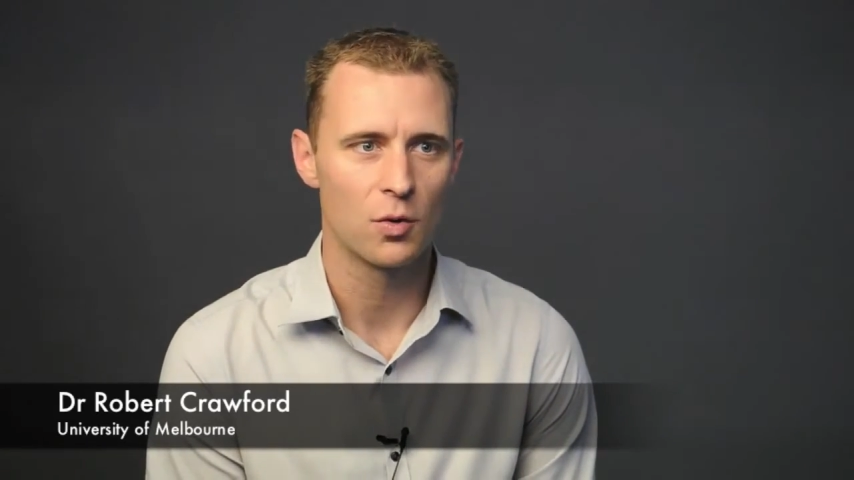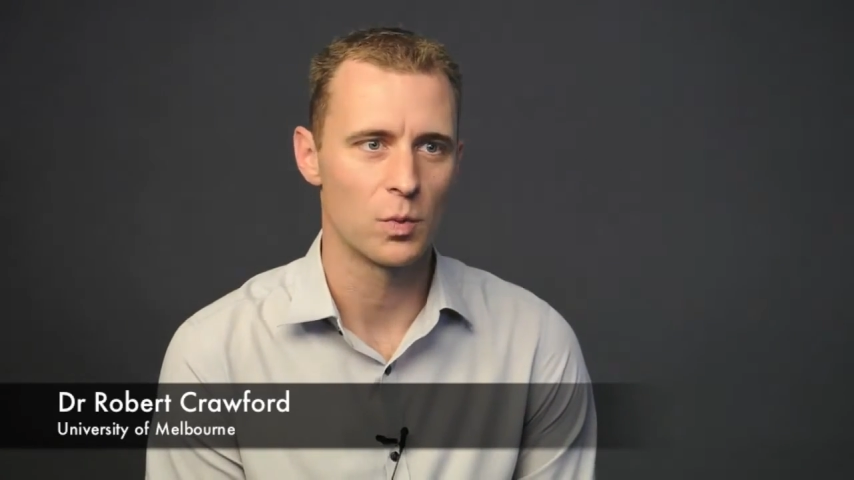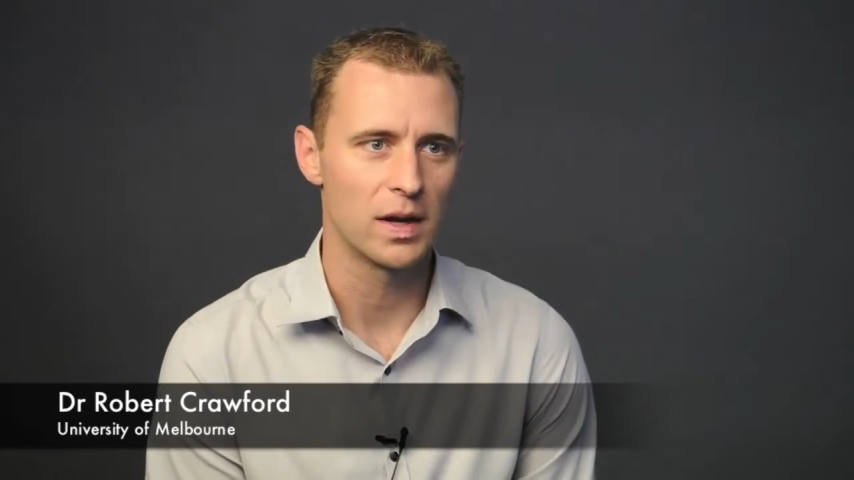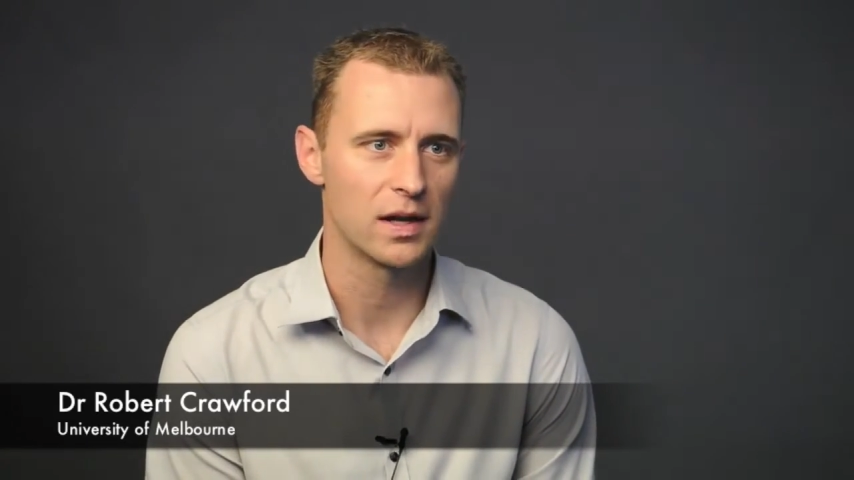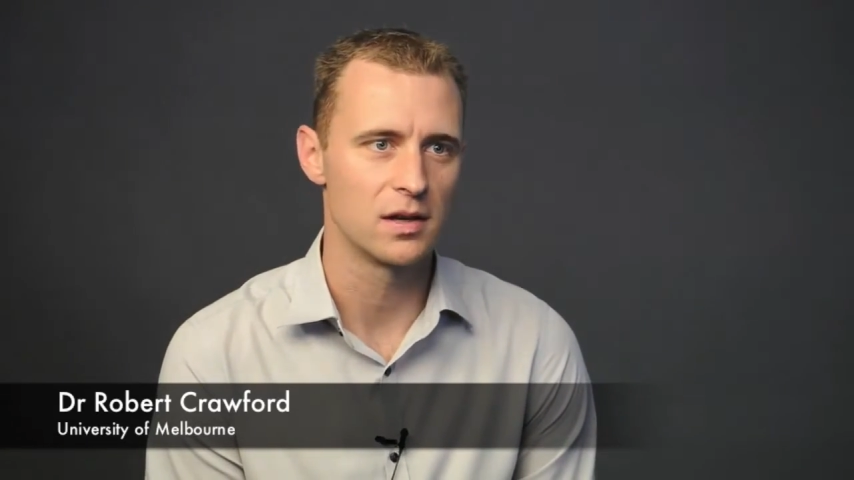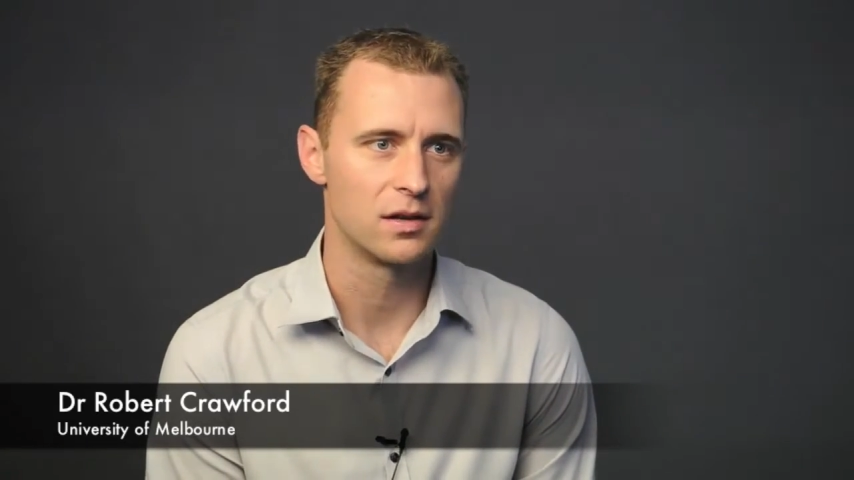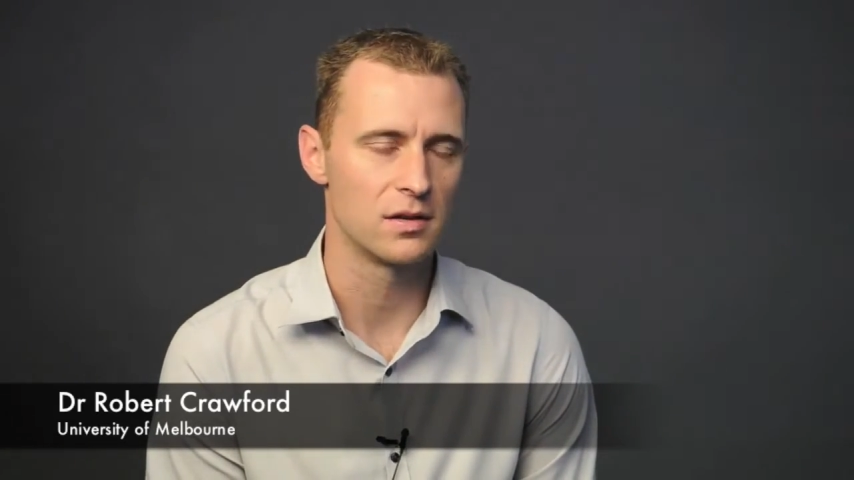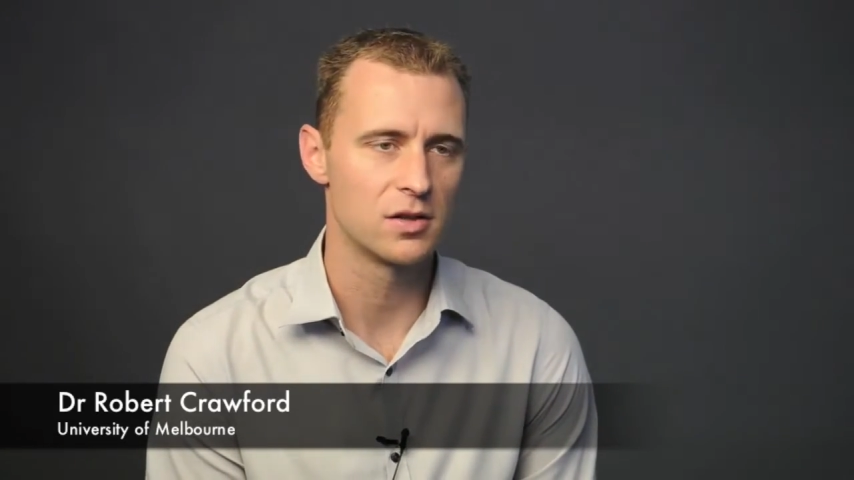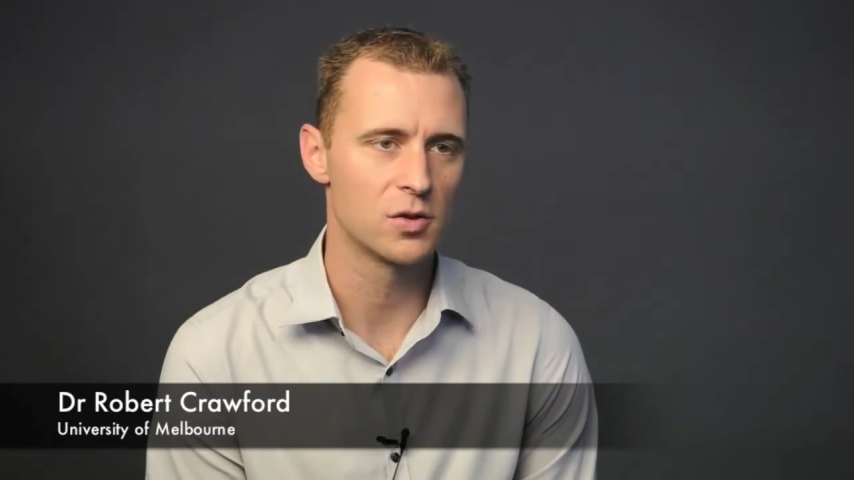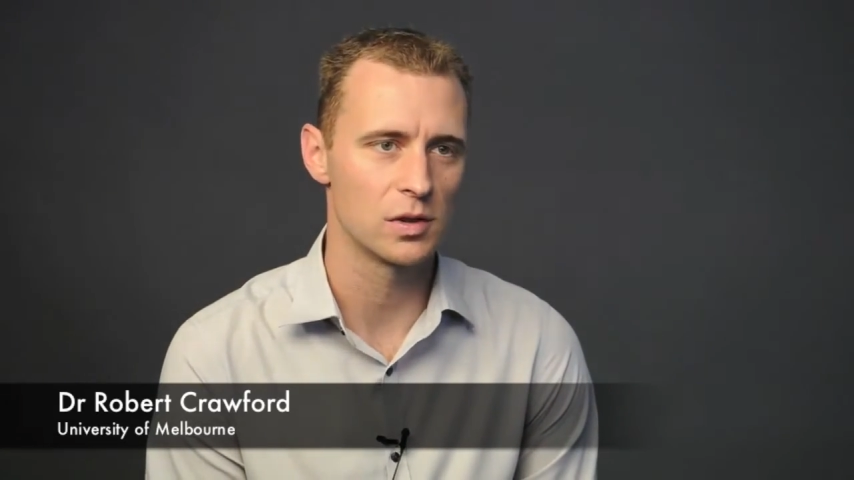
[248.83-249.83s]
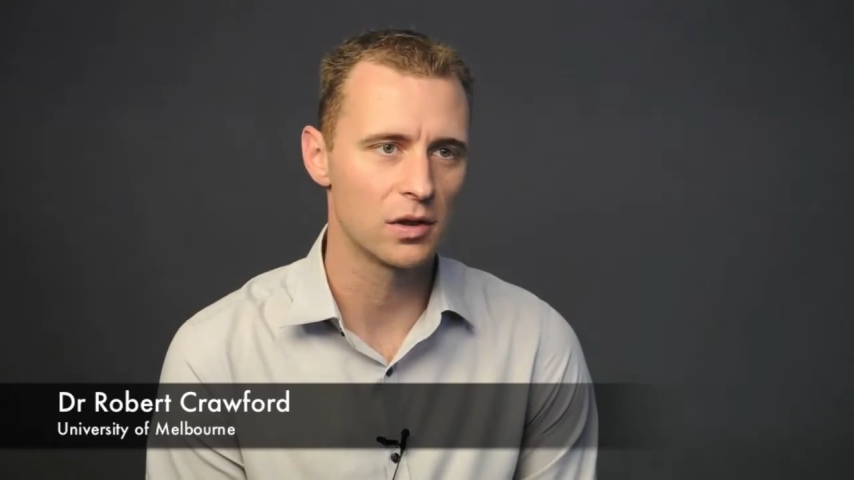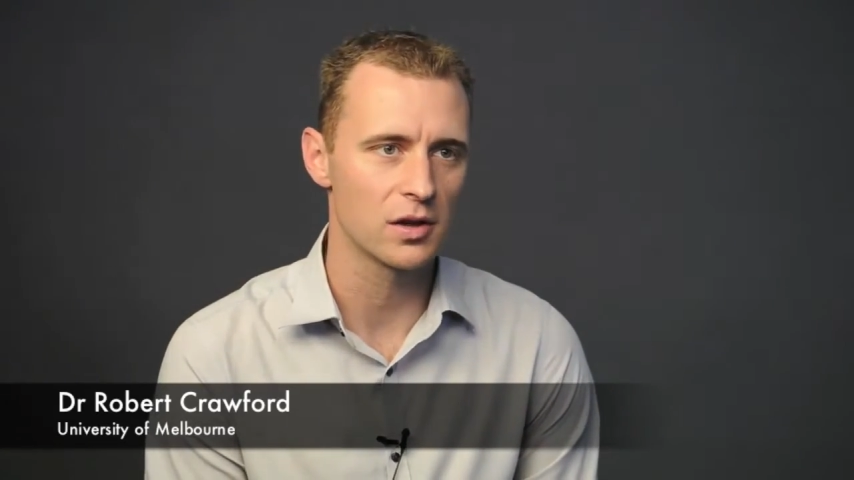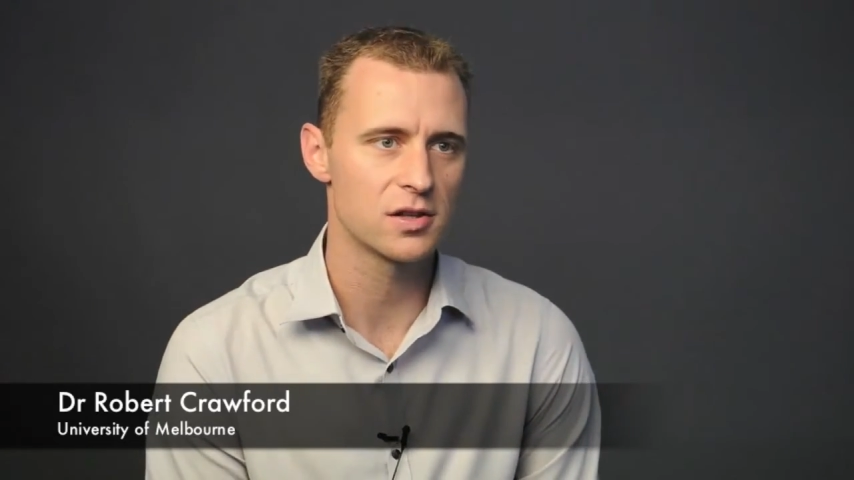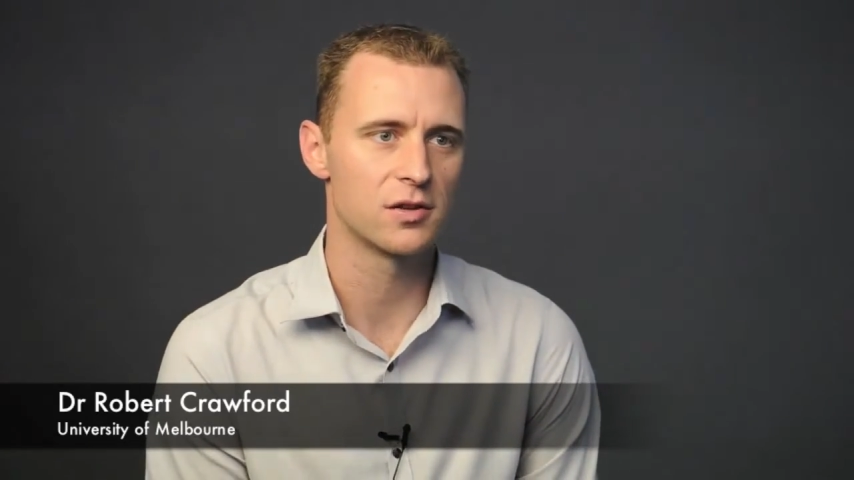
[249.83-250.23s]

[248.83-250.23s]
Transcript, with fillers: we can do a lot